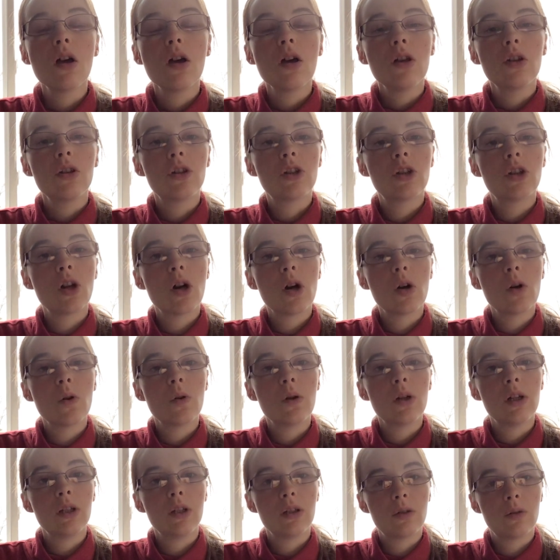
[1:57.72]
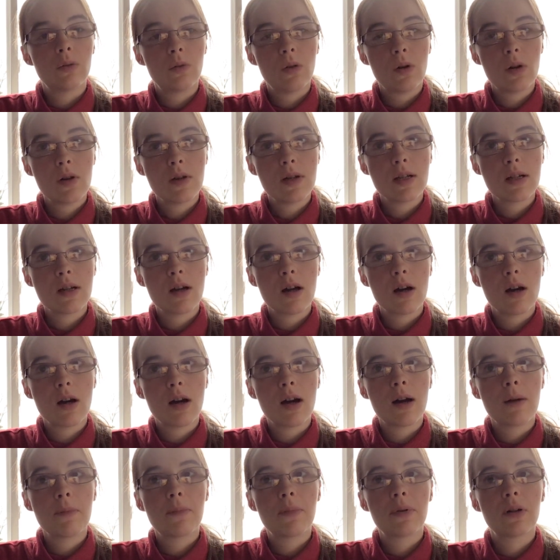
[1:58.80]
So in growing
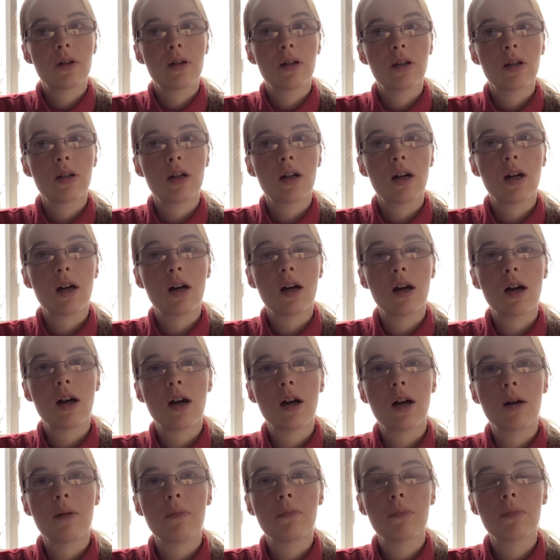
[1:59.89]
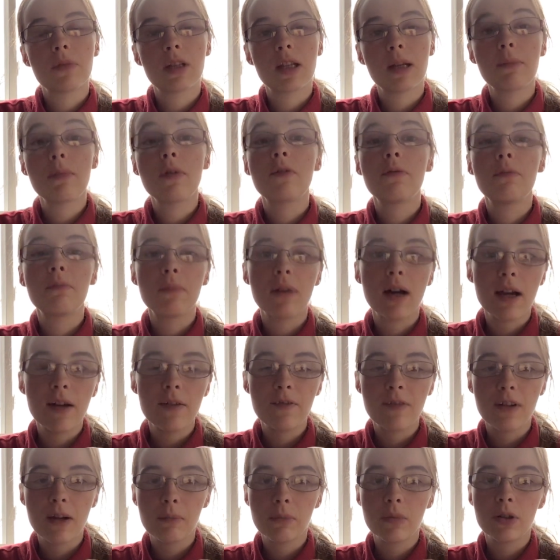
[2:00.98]
up, some of my
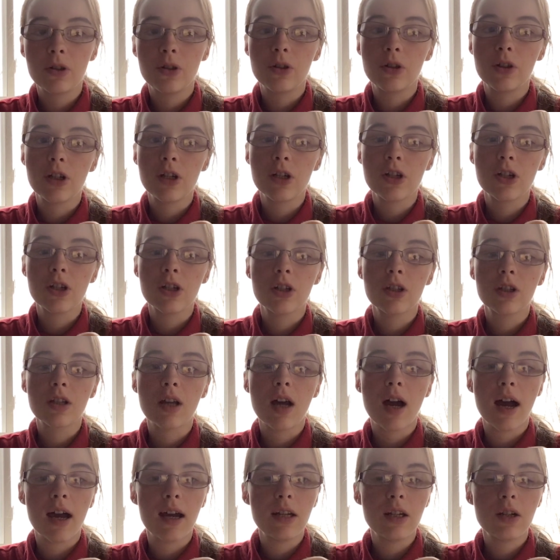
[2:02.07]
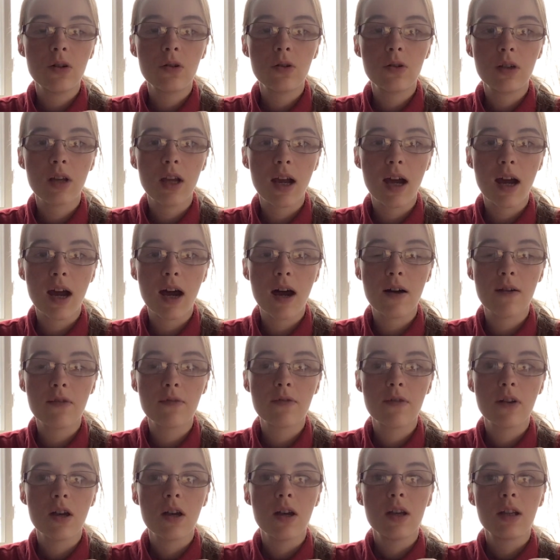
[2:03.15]
family traditions, I don't have
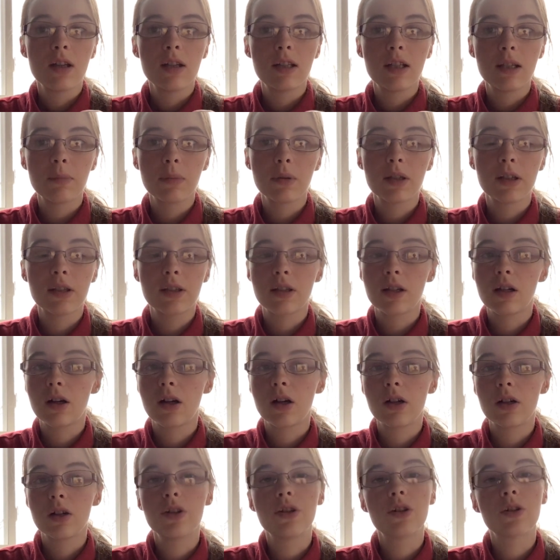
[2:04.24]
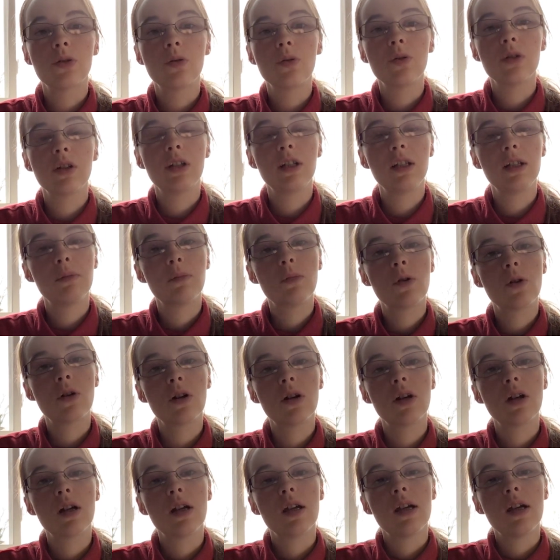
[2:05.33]
siblings that are in school anymore.
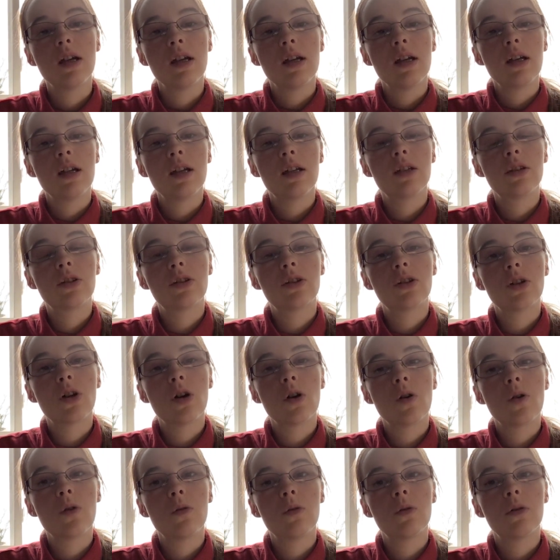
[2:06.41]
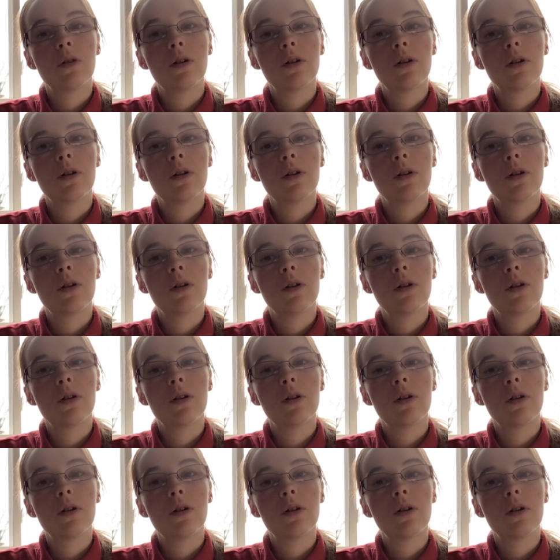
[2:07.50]
And so